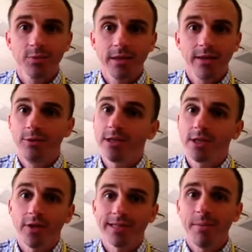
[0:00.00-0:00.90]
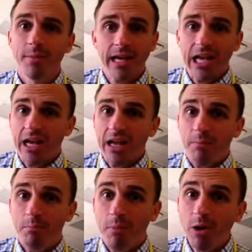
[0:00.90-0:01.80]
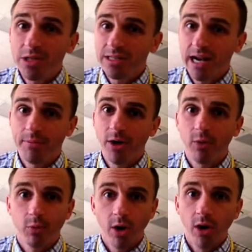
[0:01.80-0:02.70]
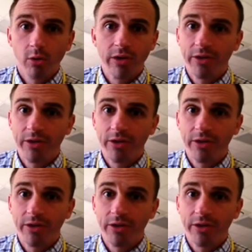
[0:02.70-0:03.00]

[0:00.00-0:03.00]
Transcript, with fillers: when they do this all the time, most of the time they're wrong.